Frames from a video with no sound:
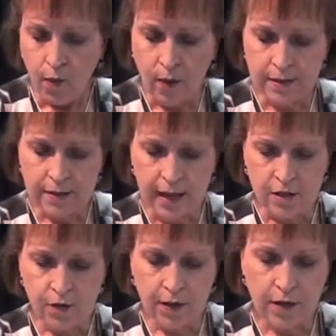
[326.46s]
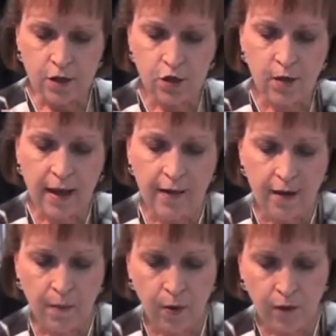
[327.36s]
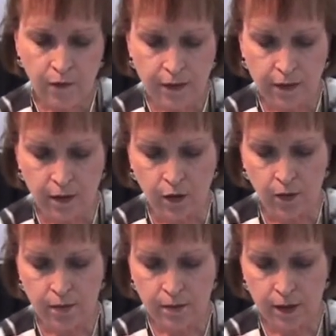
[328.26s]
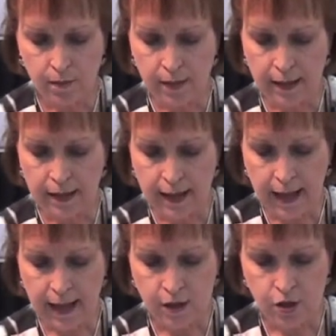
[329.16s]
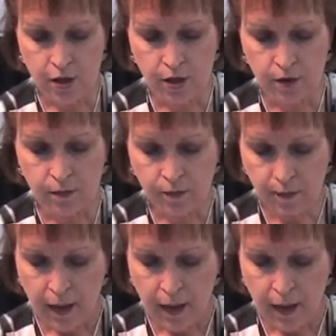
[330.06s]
Once that's finished, you have a perfect little completed edge here.